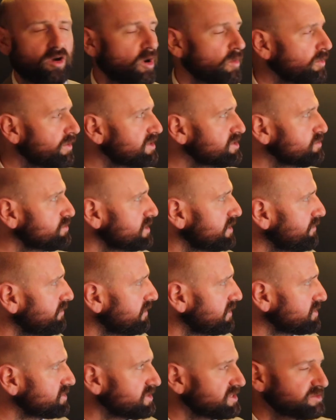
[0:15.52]
operational
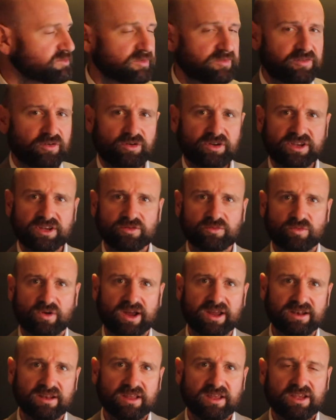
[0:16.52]
definitions. Before you can
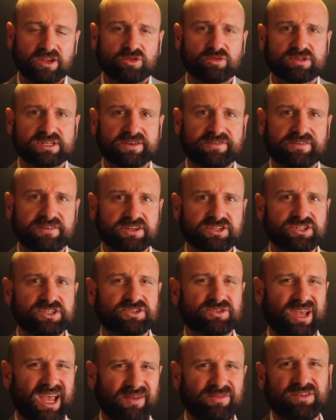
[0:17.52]
write your
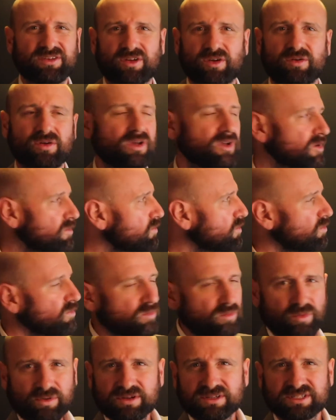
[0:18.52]
definitions, you have to know, well,
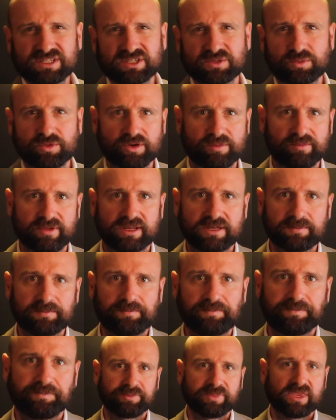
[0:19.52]
what does this word mean?
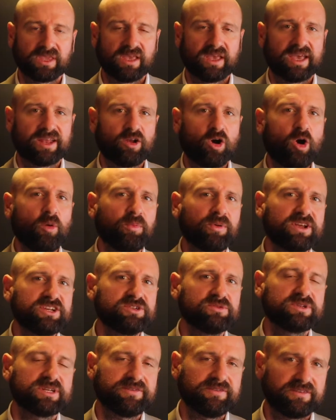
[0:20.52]
An
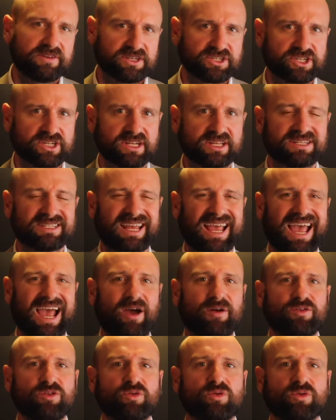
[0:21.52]
operational definition is
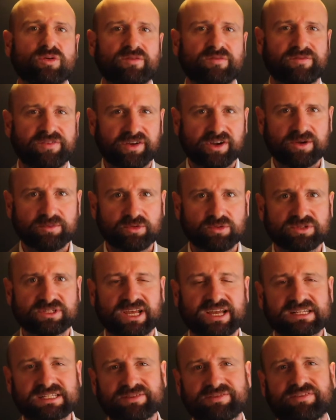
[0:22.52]
how your variables
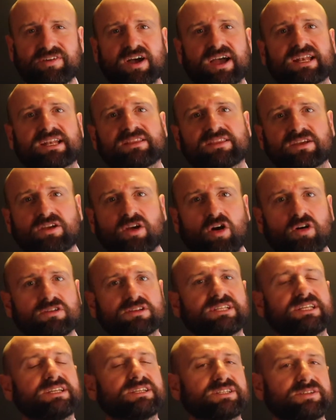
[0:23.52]
are defined in the
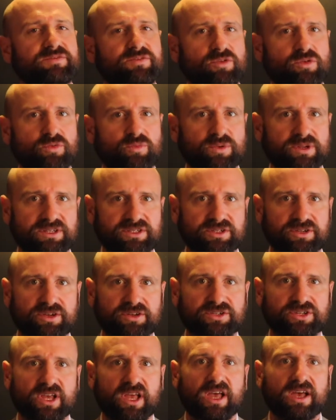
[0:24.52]
context of your
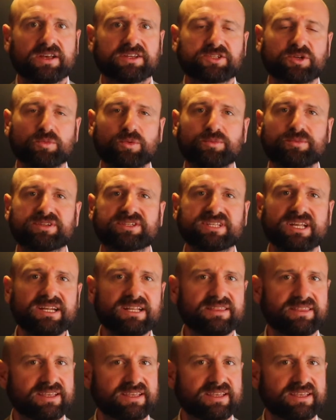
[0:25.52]
research. So when we study